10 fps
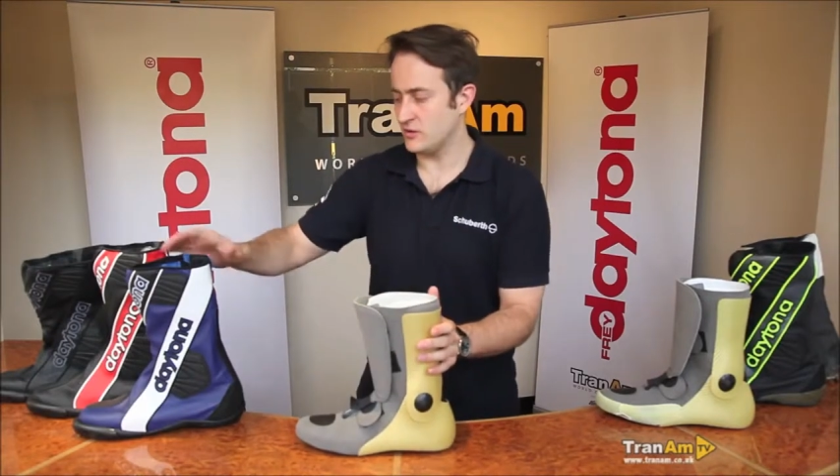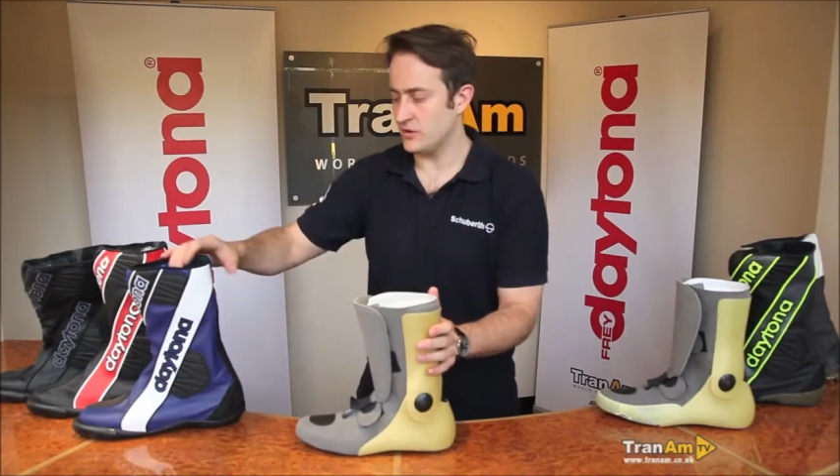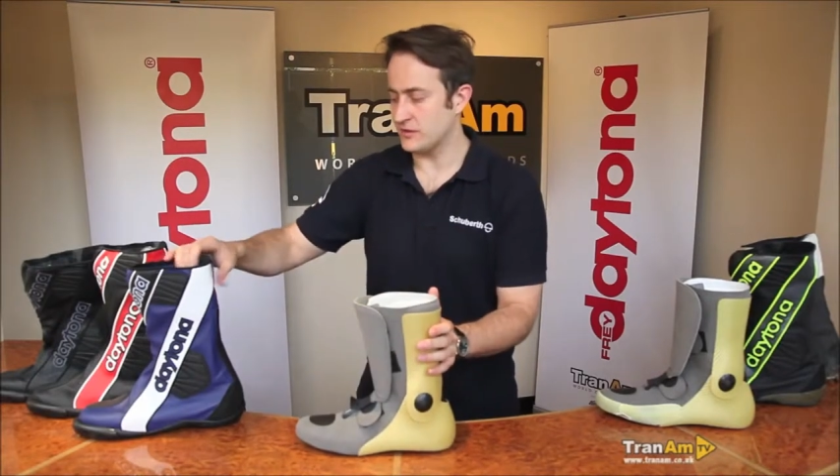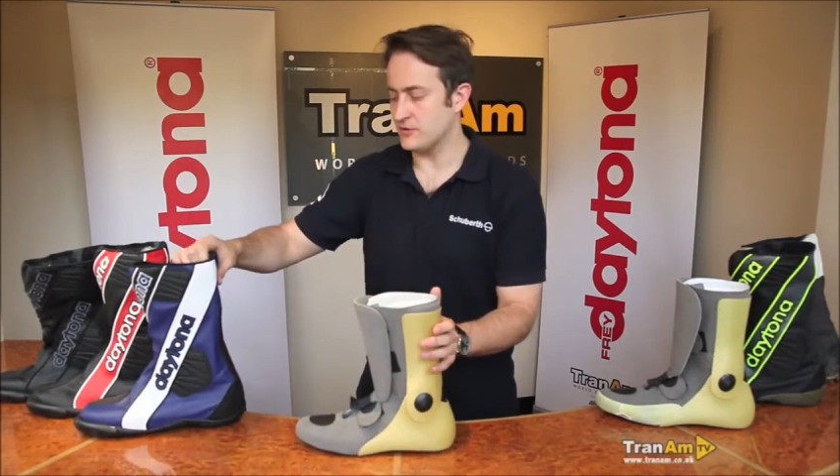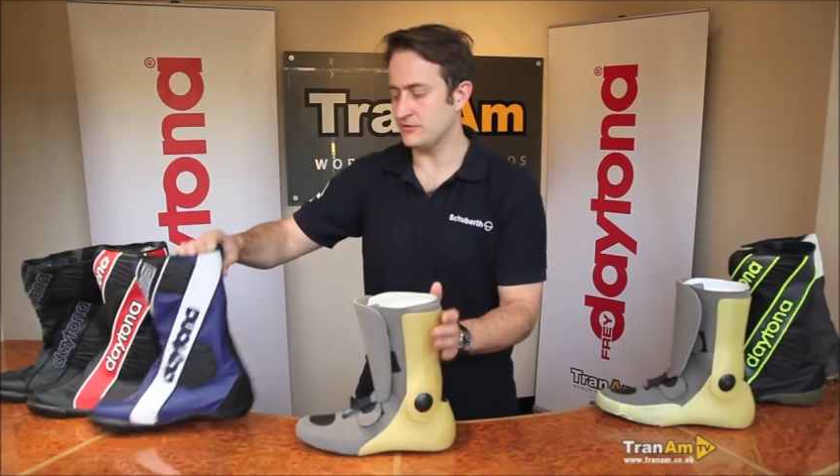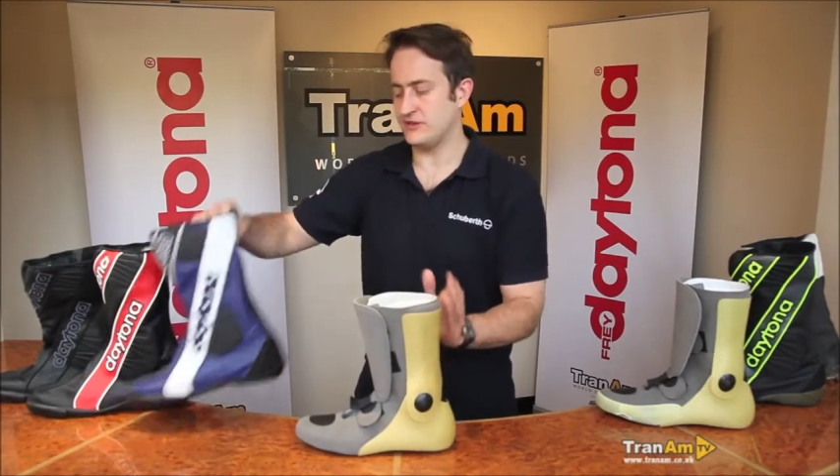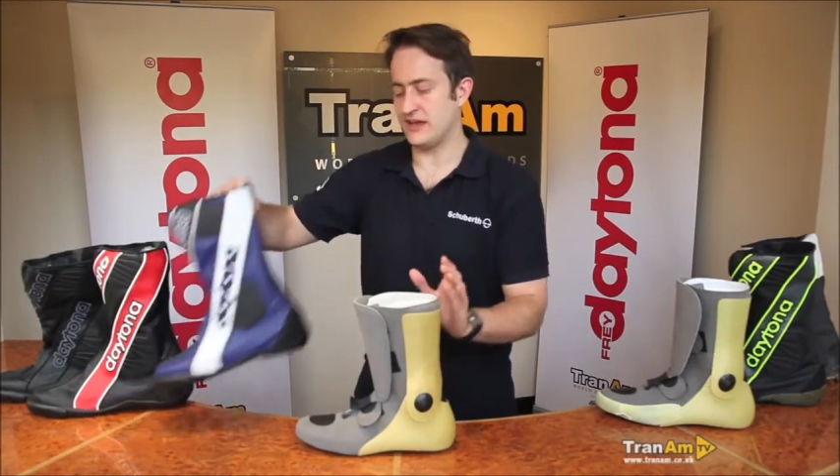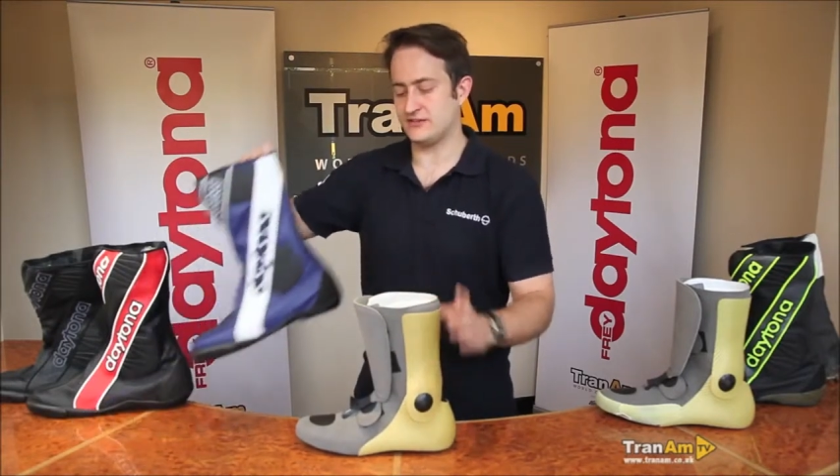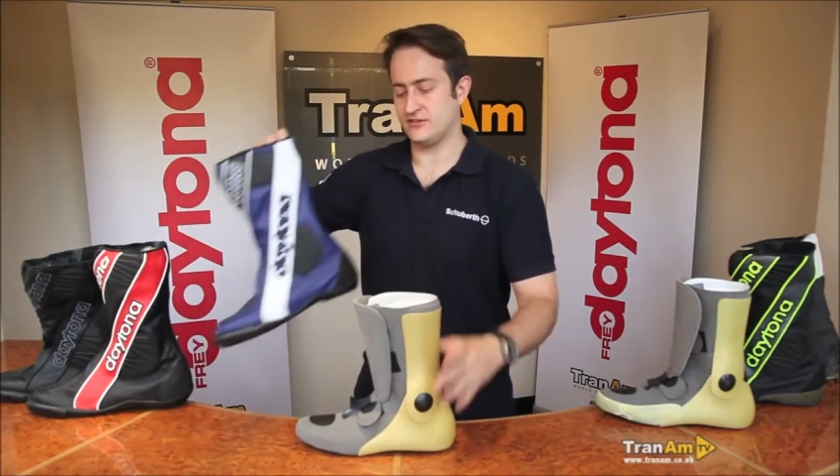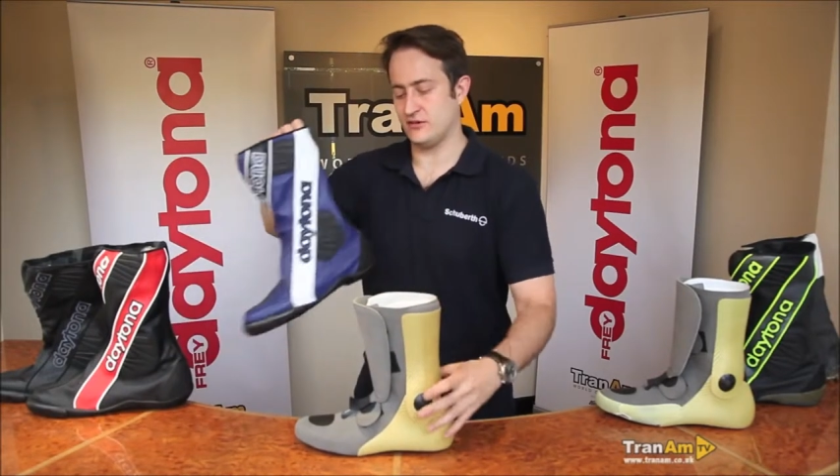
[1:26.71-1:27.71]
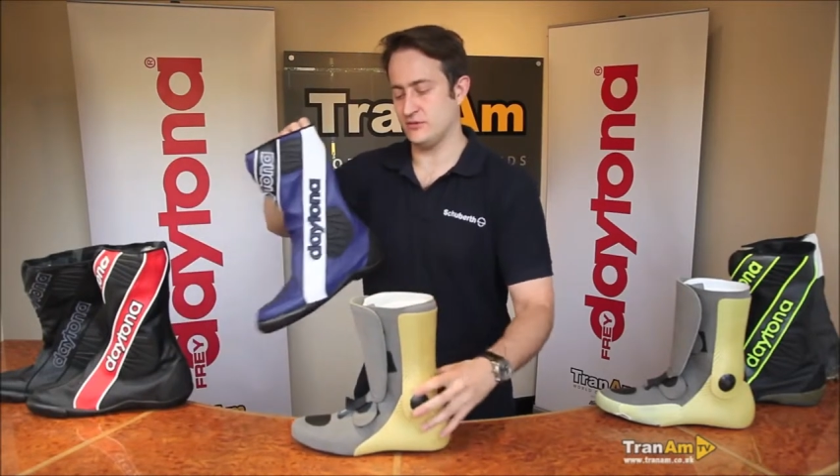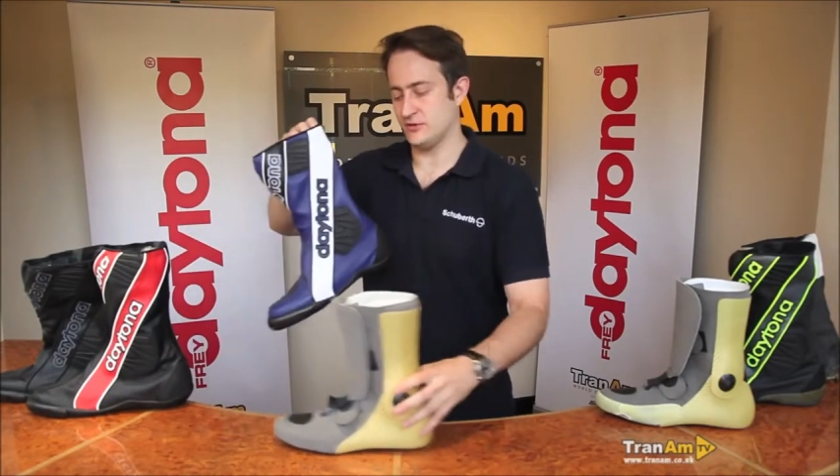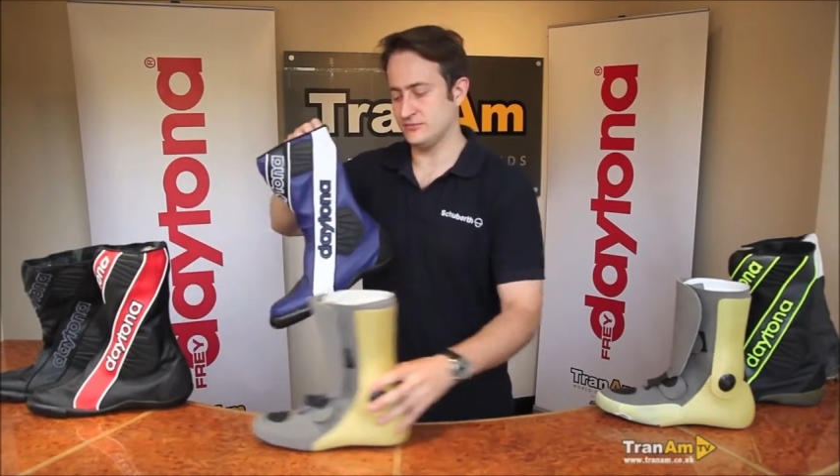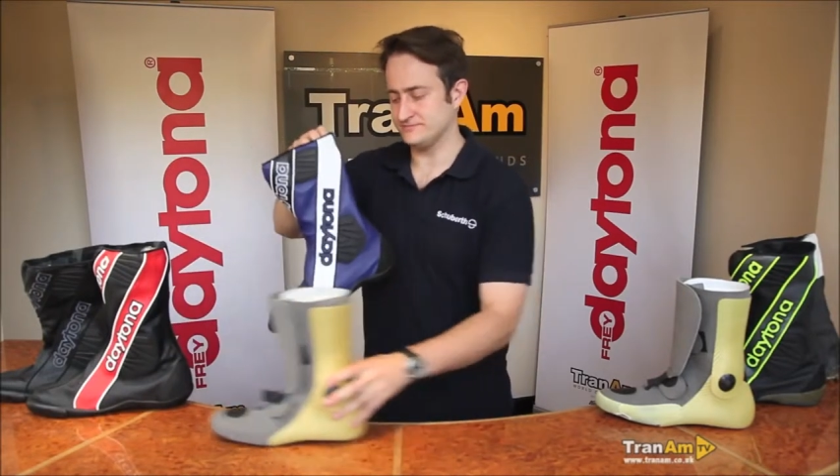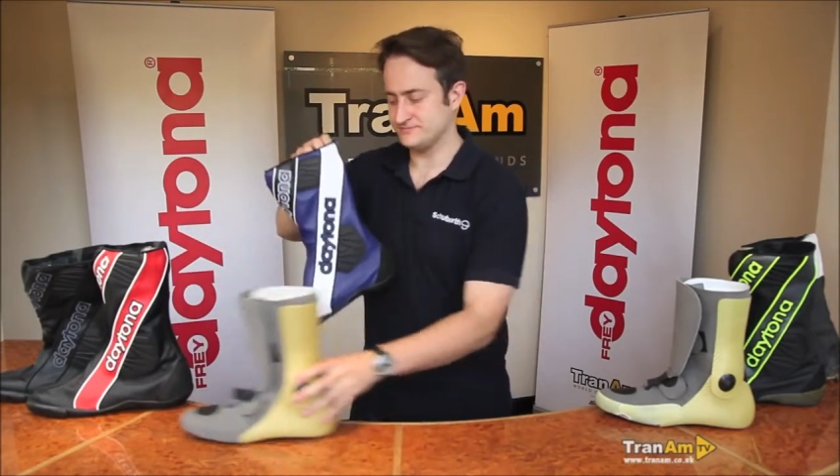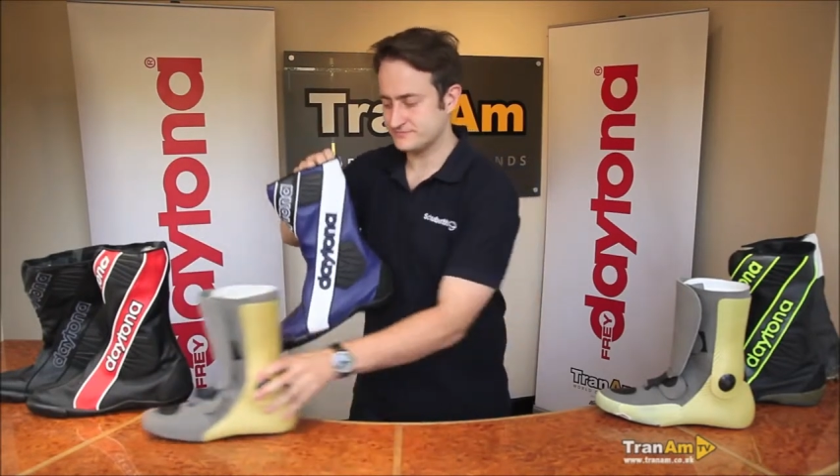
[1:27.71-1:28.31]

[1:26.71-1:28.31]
we can move to the exterior of the